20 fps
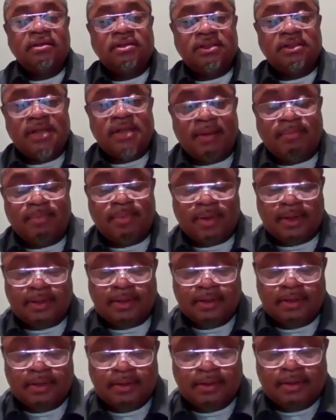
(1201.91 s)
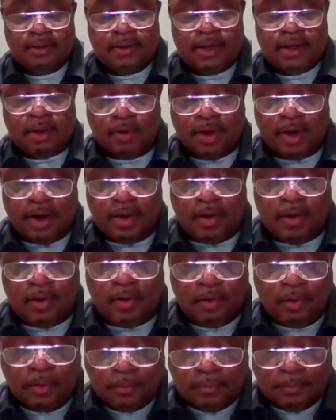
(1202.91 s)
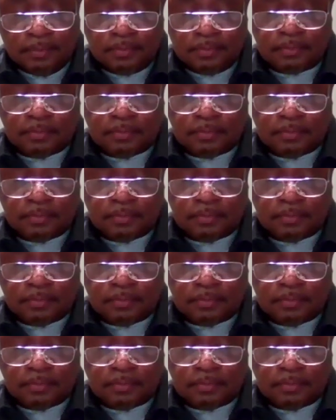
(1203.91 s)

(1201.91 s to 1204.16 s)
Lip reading: shepherd. And we know